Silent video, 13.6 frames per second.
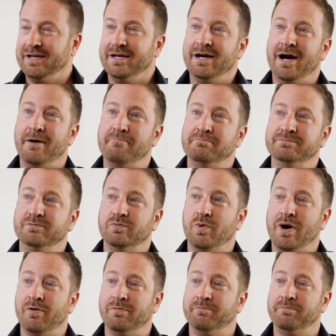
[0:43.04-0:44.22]

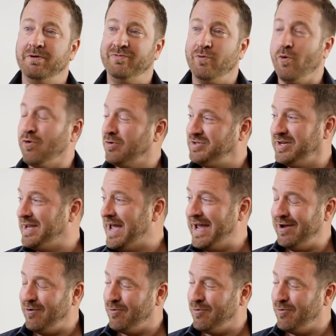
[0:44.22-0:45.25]
Well, before today